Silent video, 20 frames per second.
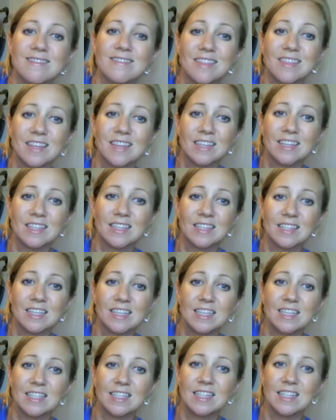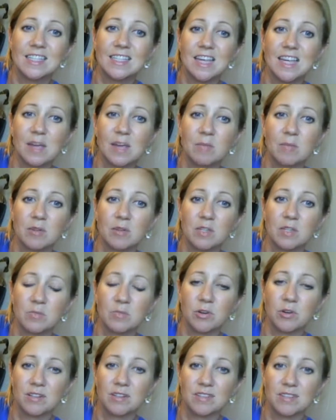This is the second most
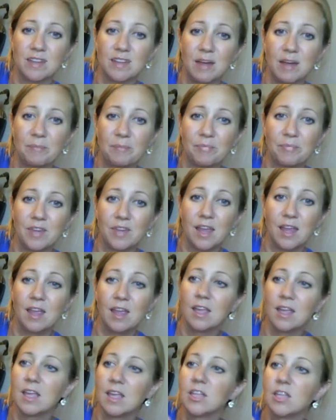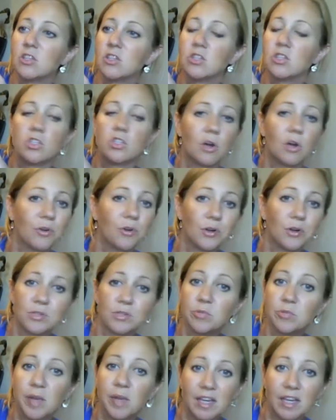important step. Don't go
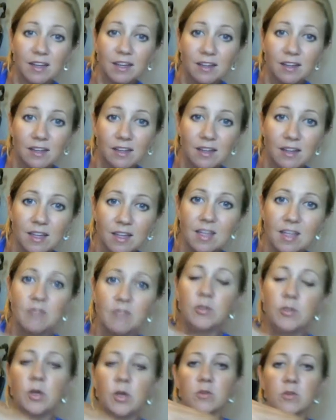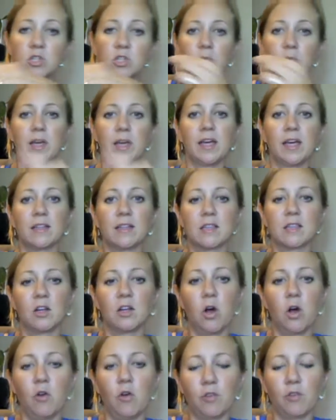too big. If you go too big, it's
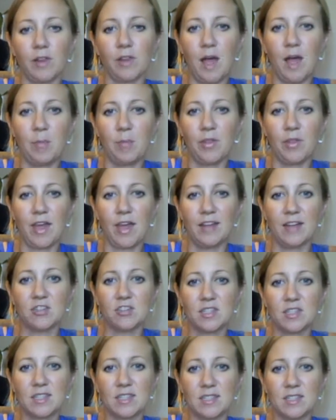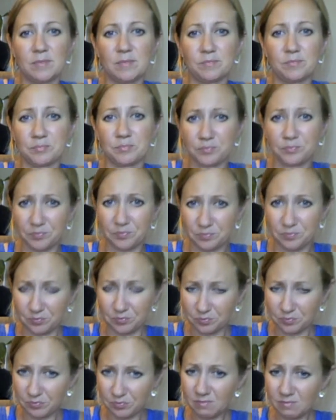going to overlap on the edges.
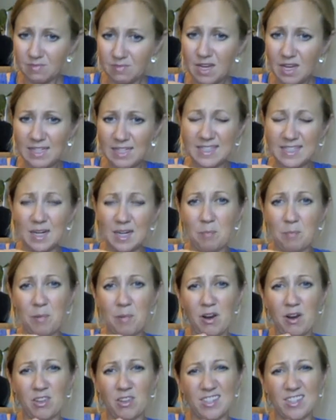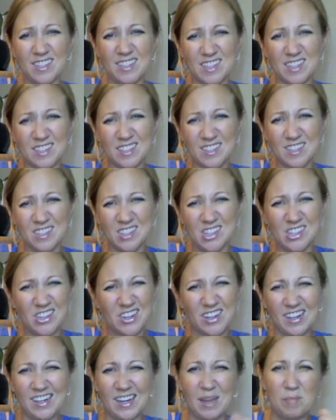It's going to buckle in the center. You're
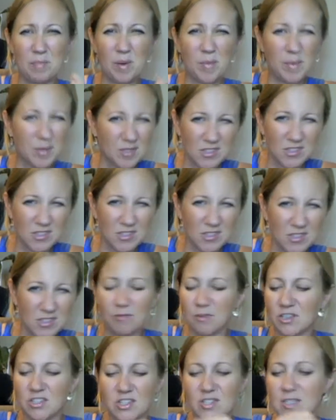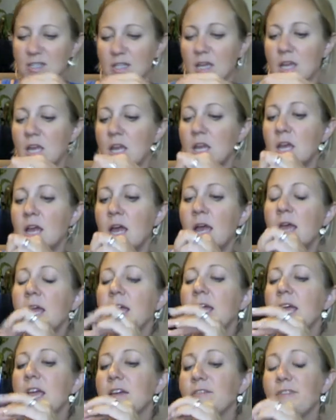get bubbles. You're going to get ridges.
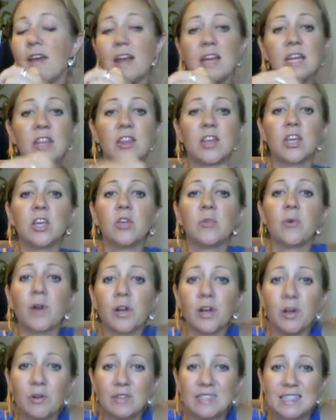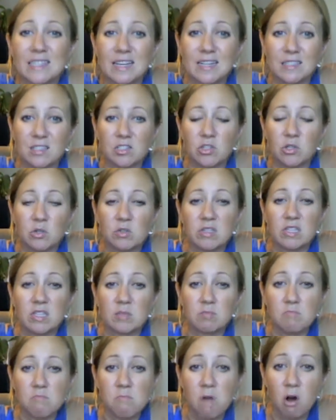If anything, you want to go a size too
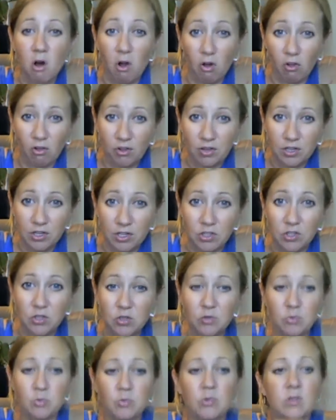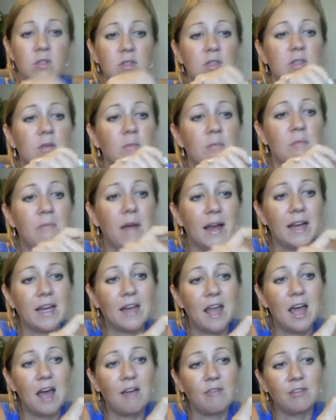small. You might
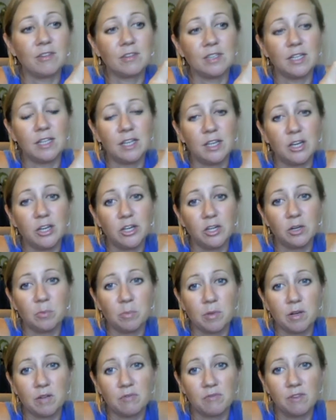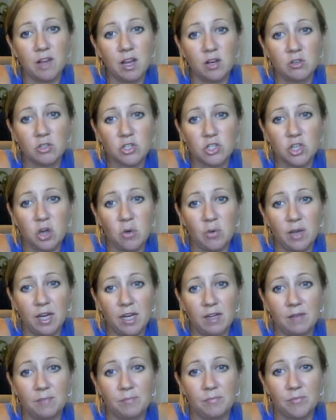have a little bit of nail
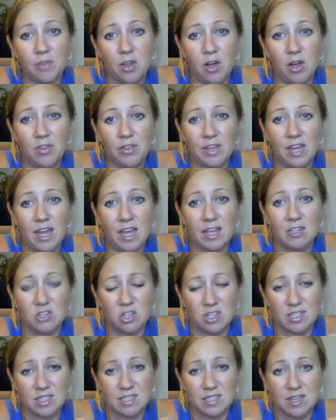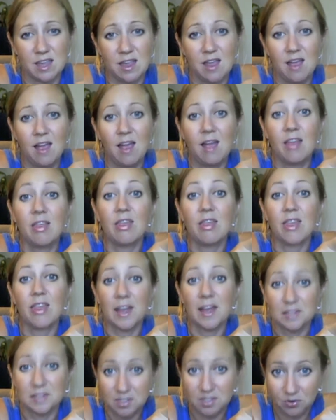showing on the edges.
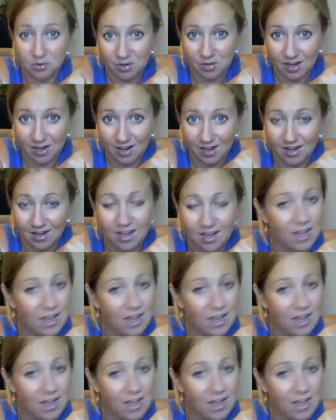That's okay.